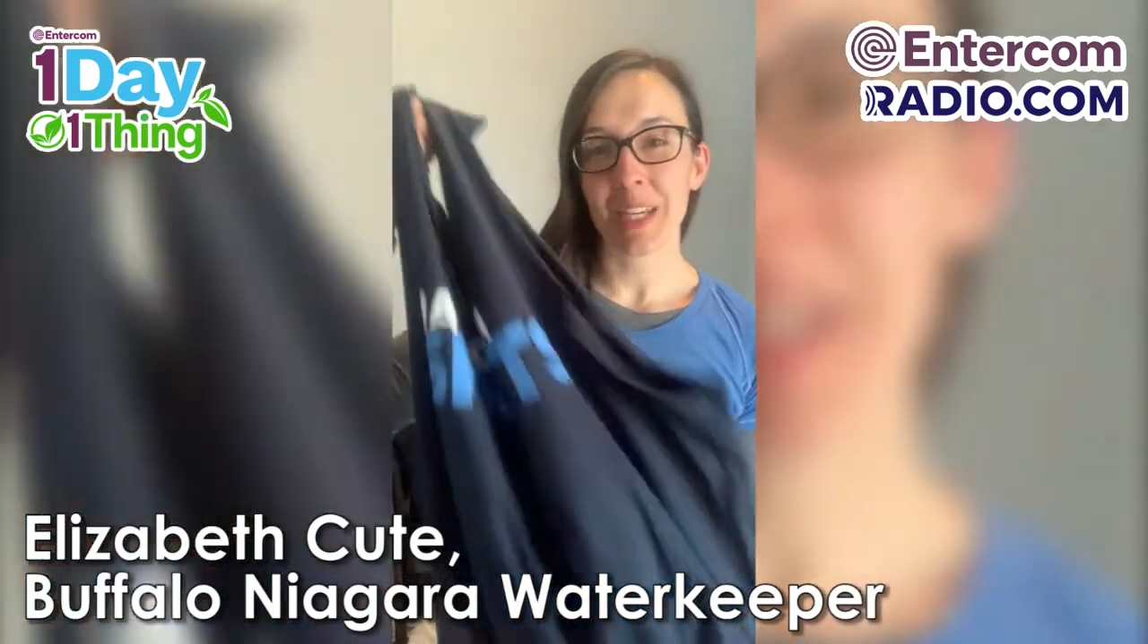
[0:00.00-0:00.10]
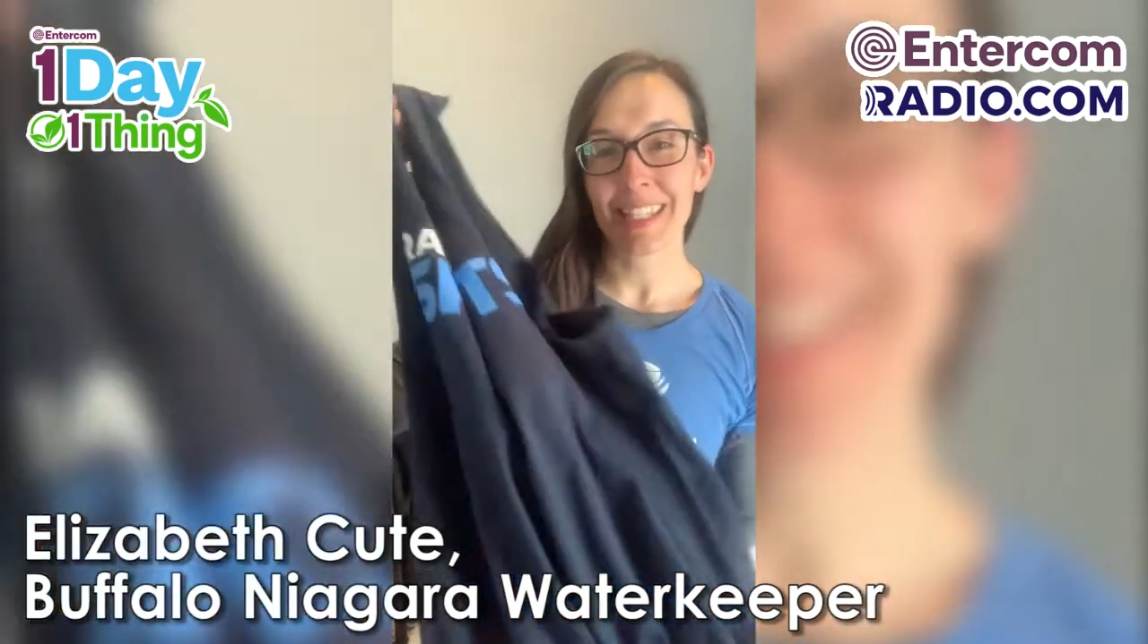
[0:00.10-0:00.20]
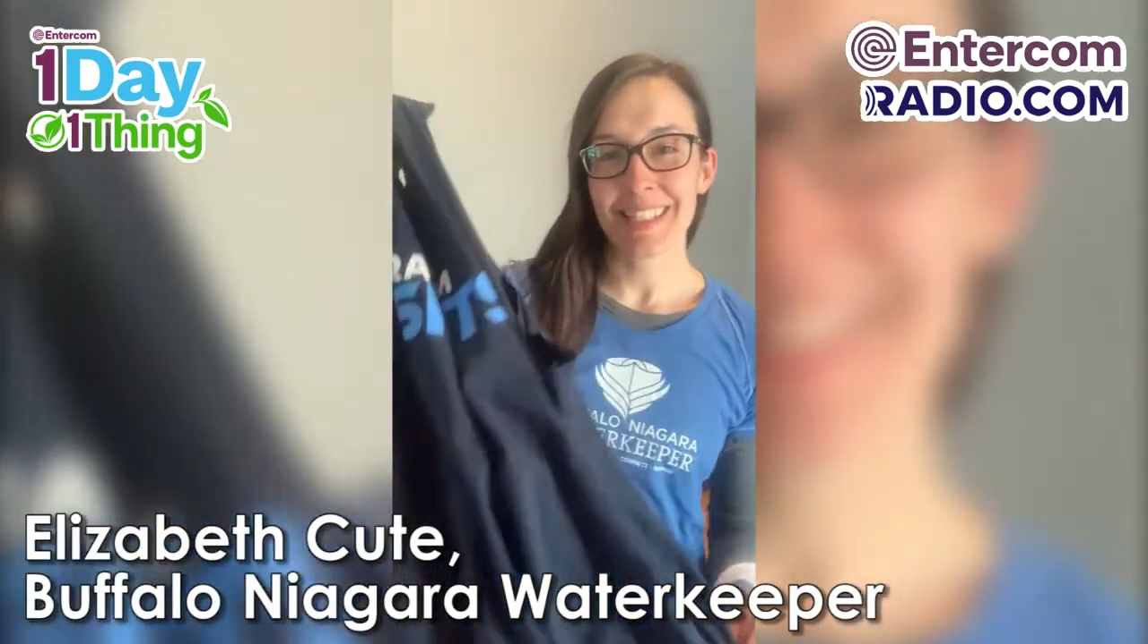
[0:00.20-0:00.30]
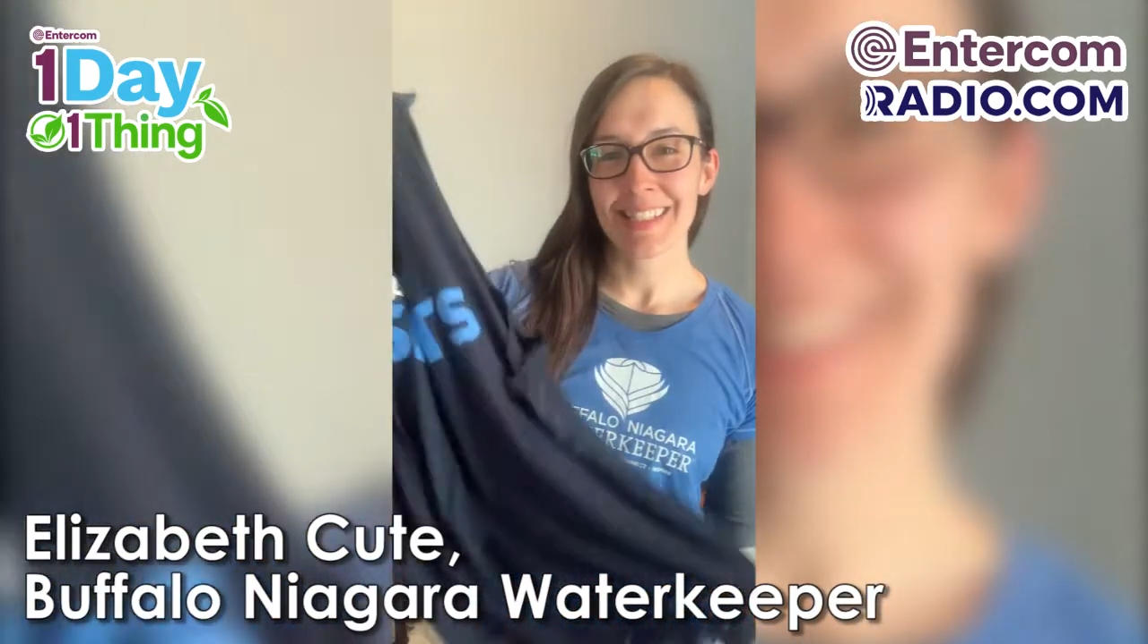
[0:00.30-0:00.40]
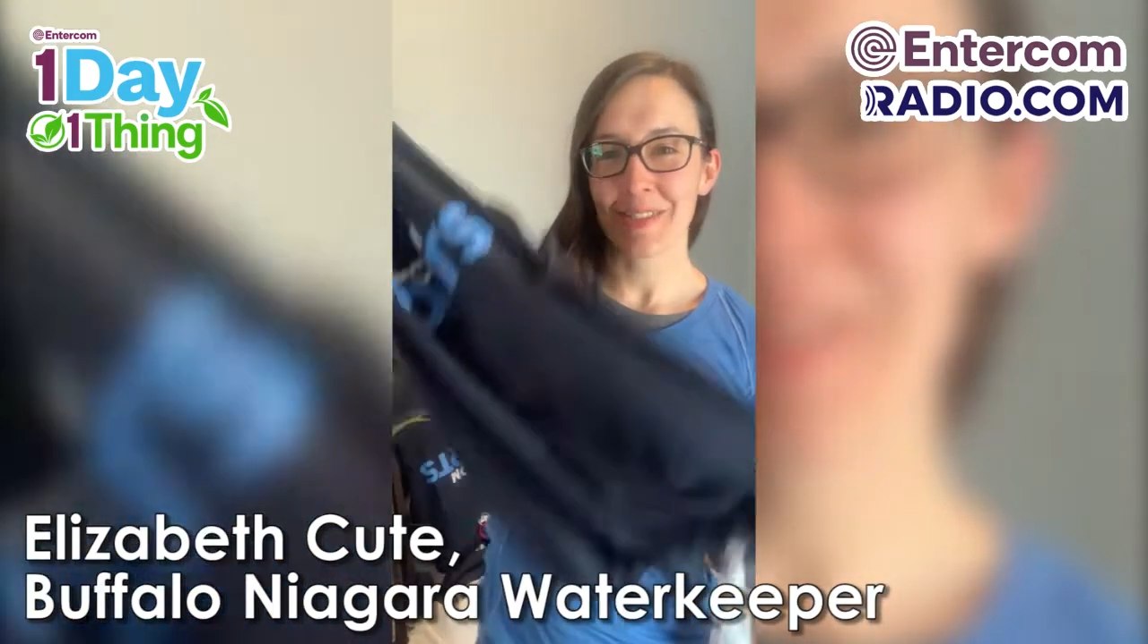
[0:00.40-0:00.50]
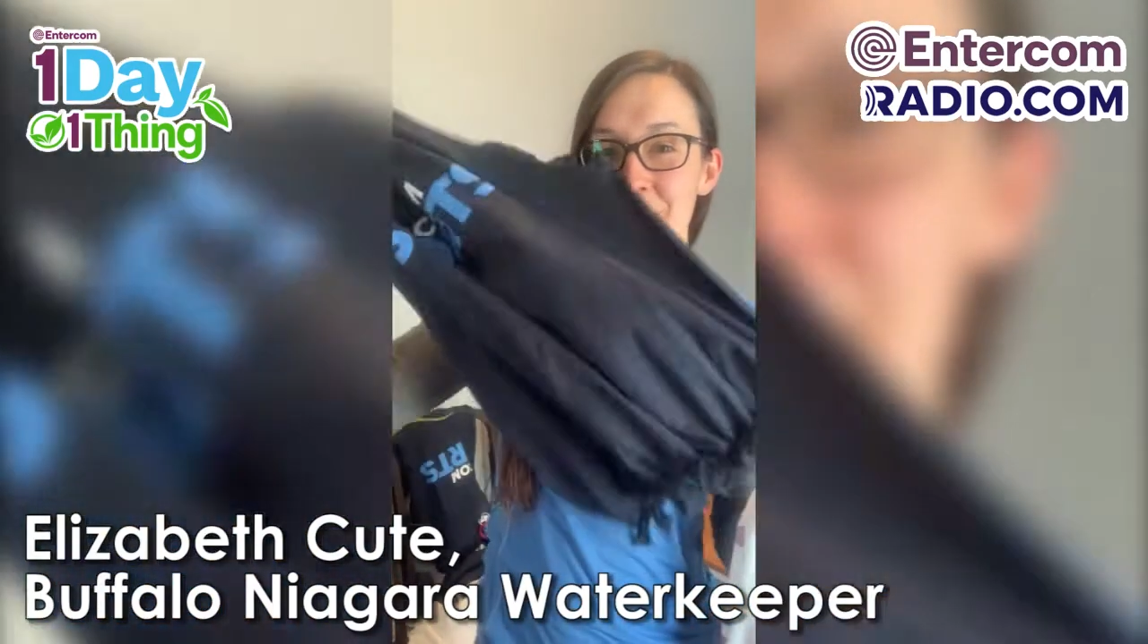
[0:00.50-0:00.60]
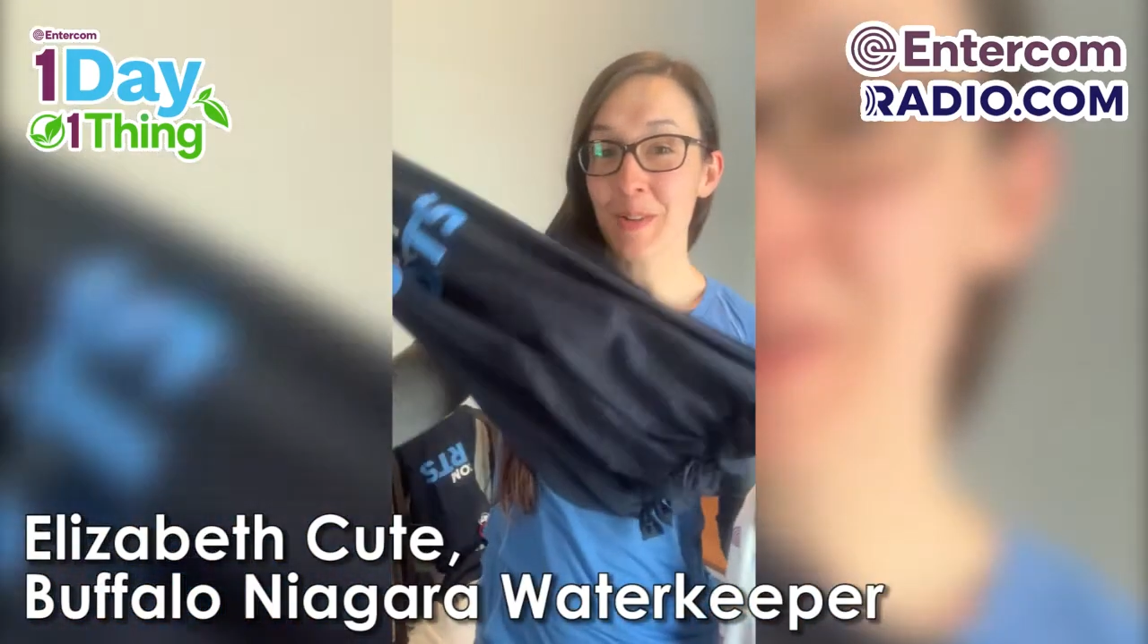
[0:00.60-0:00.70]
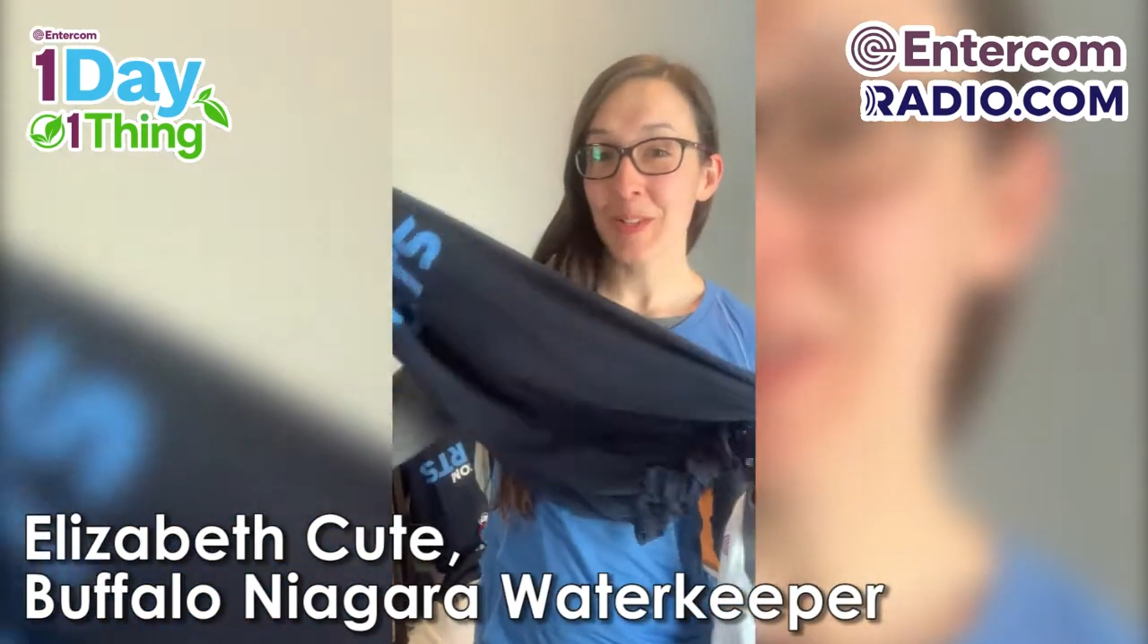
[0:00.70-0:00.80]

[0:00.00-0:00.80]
get to